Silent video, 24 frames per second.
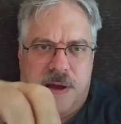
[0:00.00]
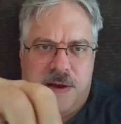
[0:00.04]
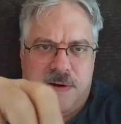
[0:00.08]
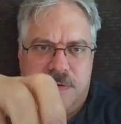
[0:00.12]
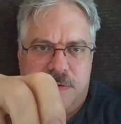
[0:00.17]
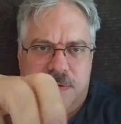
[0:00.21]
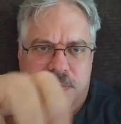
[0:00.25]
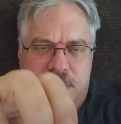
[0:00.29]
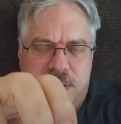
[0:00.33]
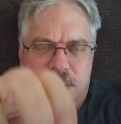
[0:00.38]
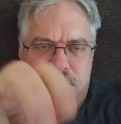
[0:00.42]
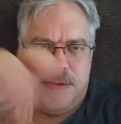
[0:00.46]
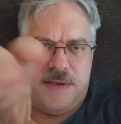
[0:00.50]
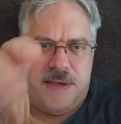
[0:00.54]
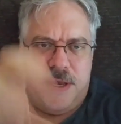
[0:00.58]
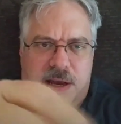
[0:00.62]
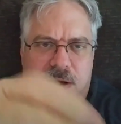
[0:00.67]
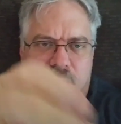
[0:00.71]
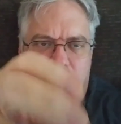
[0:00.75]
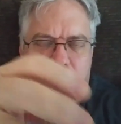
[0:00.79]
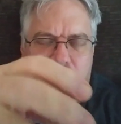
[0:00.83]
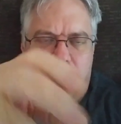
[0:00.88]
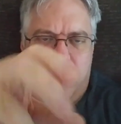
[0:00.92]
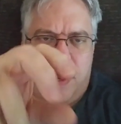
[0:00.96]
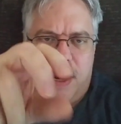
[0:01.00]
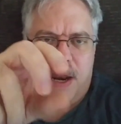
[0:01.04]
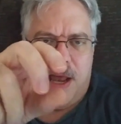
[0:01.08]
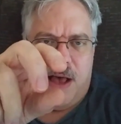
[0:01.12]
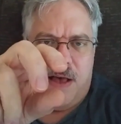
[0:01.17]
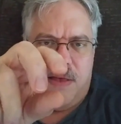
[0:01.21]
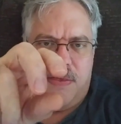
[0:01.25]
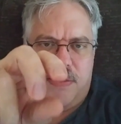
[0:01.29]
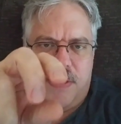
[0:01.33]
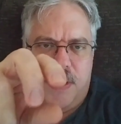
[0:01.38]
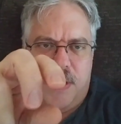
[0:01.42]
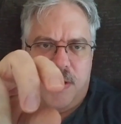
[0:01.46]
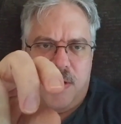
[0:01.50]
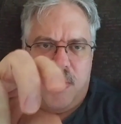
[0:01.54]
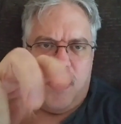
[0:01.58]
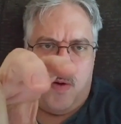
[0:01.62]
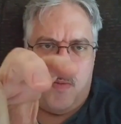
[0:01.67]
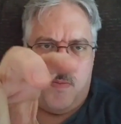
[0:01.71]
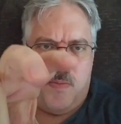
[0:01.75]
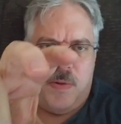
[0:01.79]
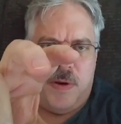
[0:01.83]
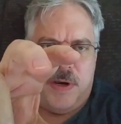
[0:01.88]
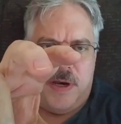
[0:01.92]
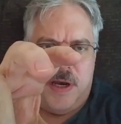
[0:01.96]
after they dig all that out, they
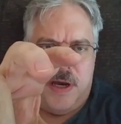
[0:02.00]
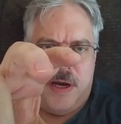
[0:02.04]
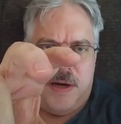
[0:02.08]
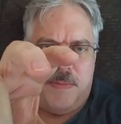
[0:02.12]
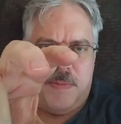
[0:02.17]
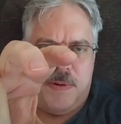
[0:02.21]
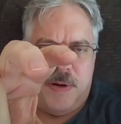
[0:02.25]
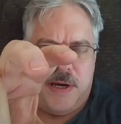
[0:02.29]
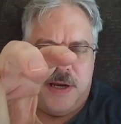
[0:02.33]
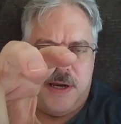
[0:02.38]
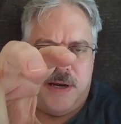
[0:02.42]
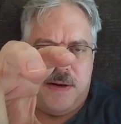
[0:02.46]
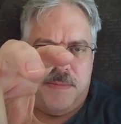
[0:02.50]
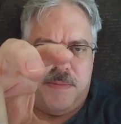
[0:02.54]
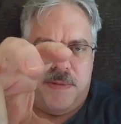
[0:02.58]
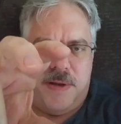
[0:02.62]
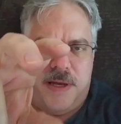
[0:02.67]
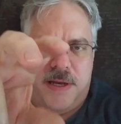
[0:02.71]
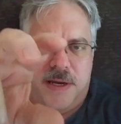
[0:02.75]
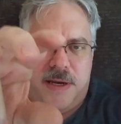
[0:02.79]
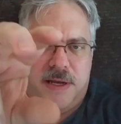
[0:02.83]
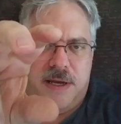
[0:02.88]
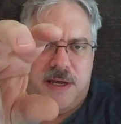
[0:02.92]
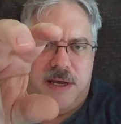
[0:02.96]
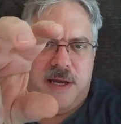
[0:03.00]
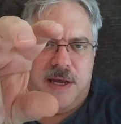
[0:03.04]
open you up a little bit